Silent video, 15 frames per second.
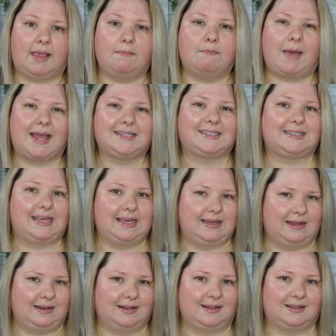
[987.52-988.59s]
my
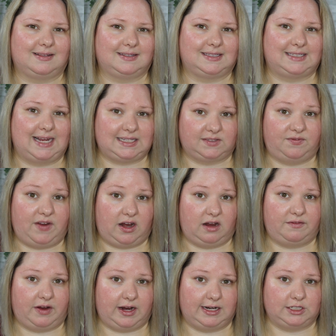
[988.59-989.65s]
skin stays very,
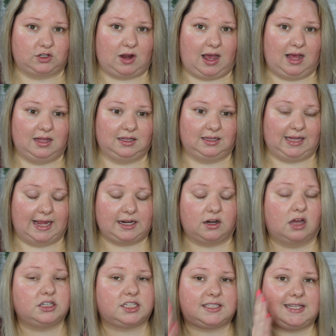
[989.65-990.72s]
very dry. Like,
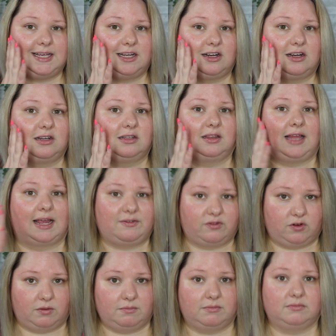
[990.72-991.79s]
not just here, like
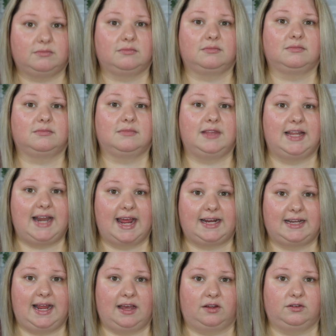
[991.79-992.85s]
from the
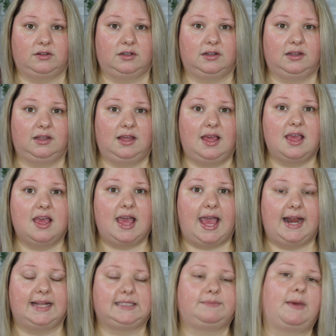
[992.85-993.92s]
neck down.
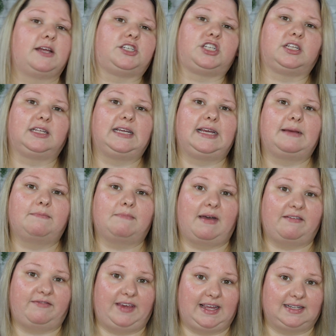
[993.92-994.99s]
And especially
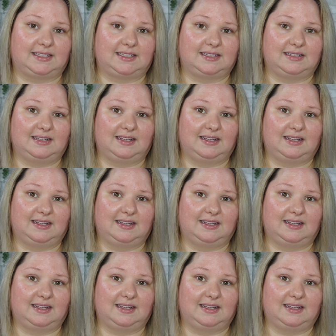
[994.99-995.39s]
my feet.